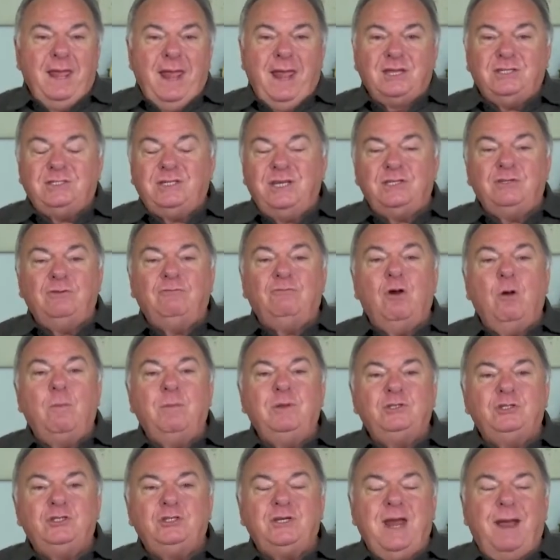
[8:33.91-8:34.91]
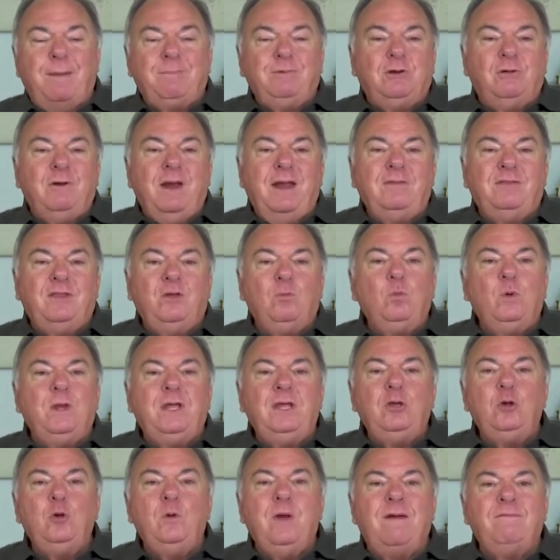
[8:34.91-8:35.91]
And it says in Romans chapter 8 that
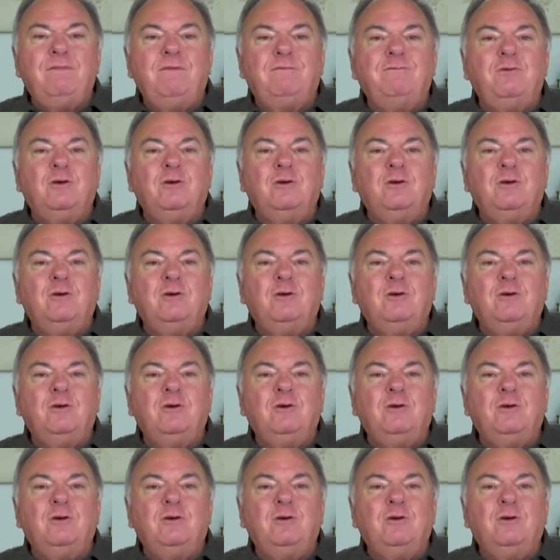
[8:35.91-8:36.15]
we who have the